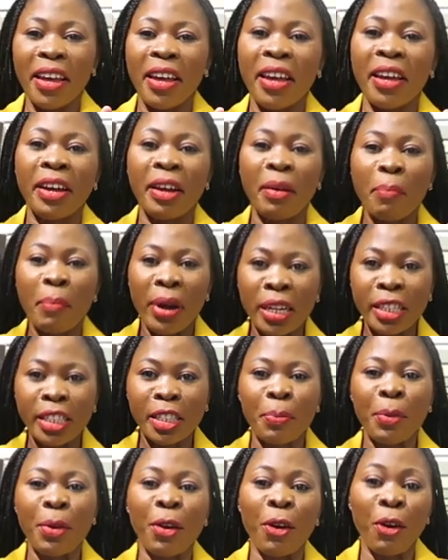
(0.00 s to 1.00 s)
It
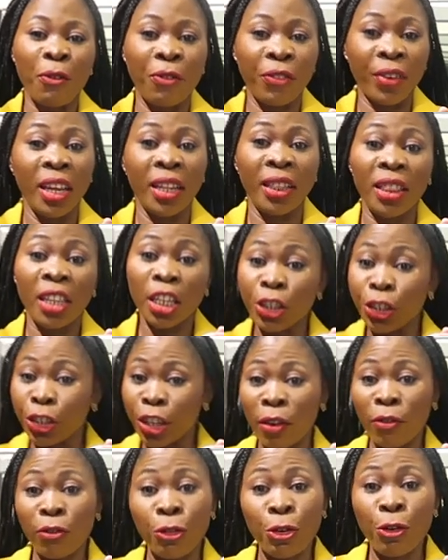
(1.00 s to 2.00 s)
reminds me of a
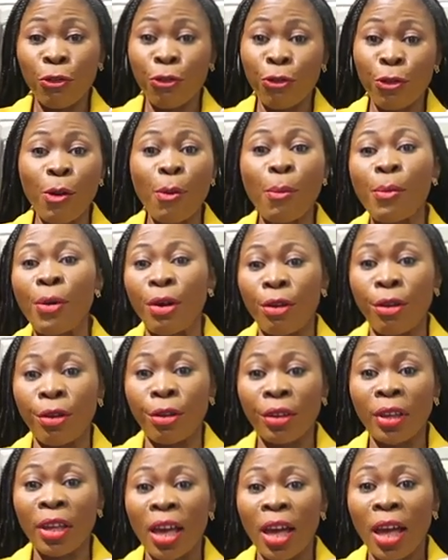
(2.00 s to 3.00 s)
deja vu from
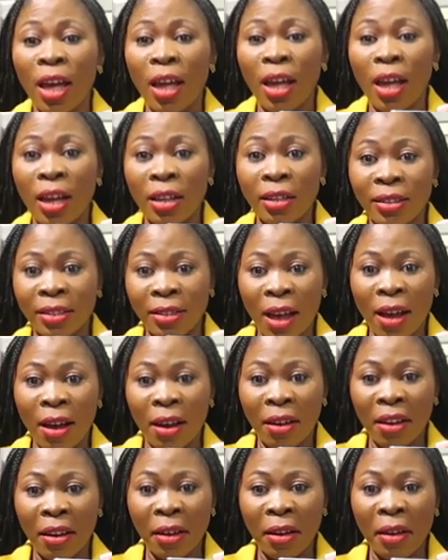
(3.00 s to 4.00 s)

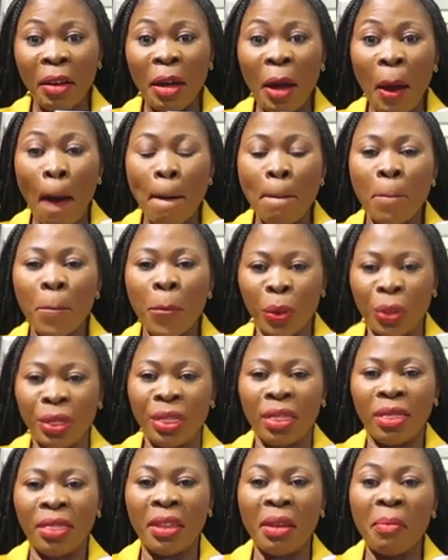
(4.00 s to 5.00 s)
Zara, but
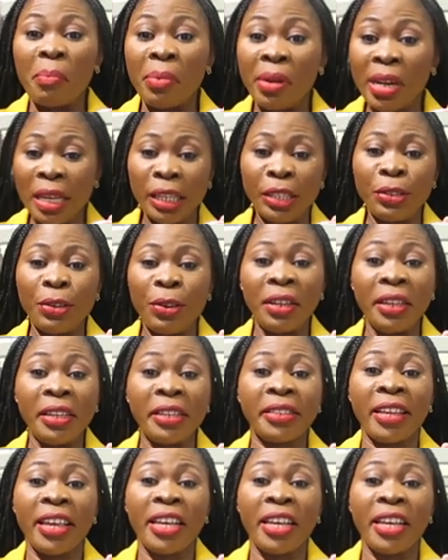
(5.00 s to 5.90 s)
the blazer is